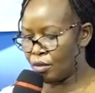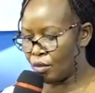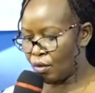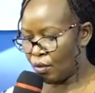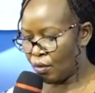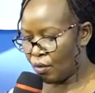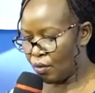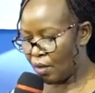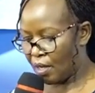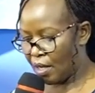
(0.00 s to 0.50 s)

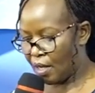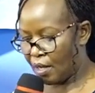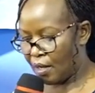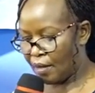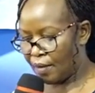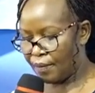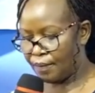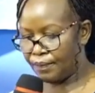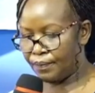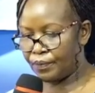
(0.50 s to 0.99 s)
So
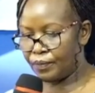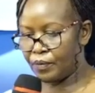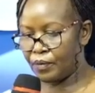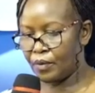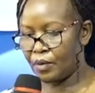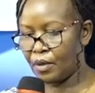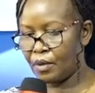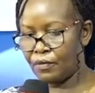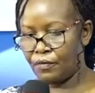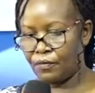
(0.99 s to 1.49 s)
um,
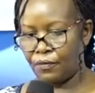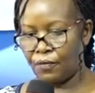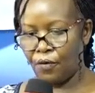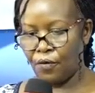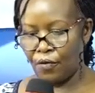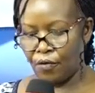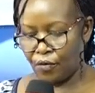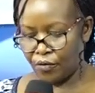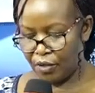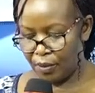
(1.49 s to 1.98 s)

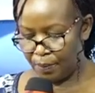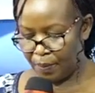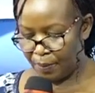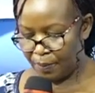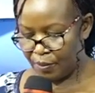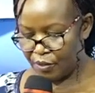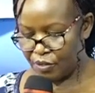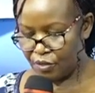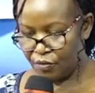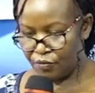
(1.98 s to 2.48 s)
for the
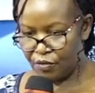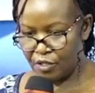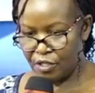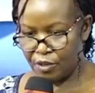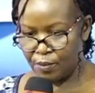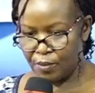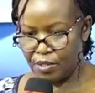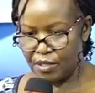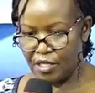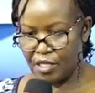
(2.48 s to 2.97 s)
purpose of
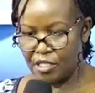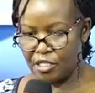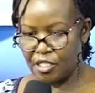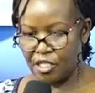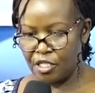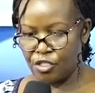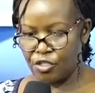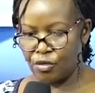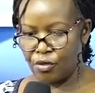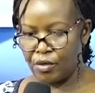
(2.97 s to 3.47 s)
this
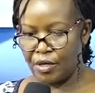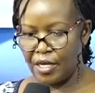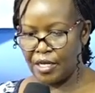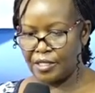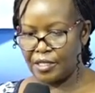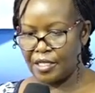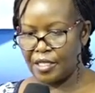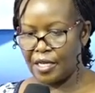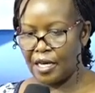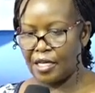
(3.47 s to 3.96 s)
presentation,
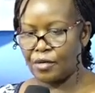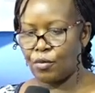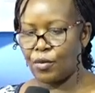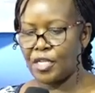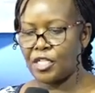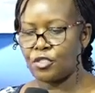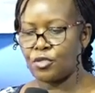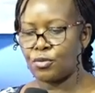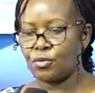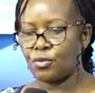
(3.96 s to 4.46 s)
I think I
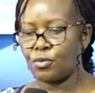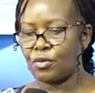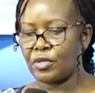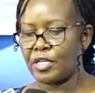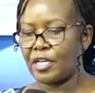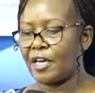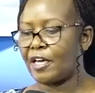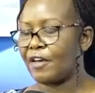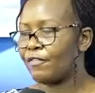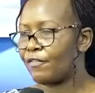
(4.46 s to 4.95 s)
want to
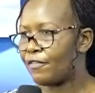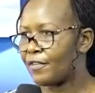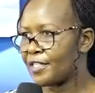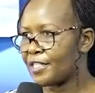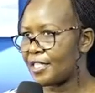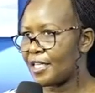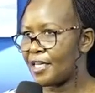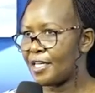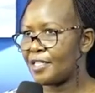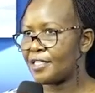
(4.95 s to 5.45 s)

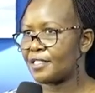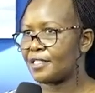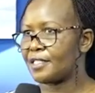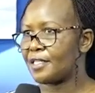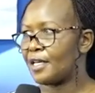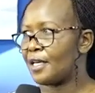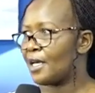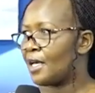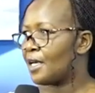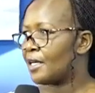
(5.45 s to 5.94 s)

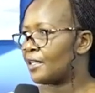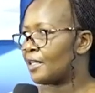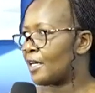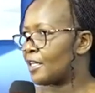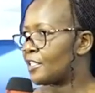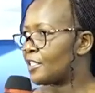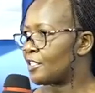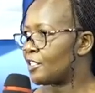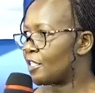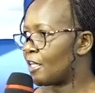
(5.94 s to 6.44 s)
re-emphasize
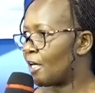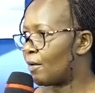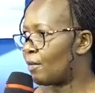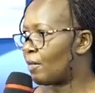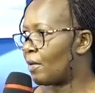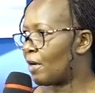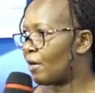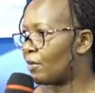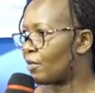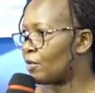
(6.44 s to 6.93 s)
that
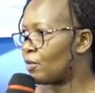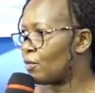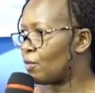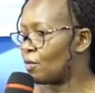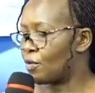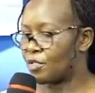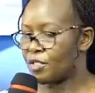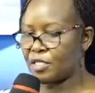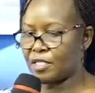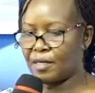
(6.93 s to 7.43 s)
January
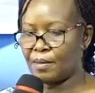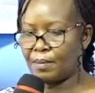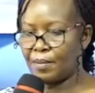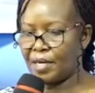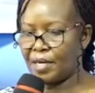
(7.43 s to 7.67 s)
was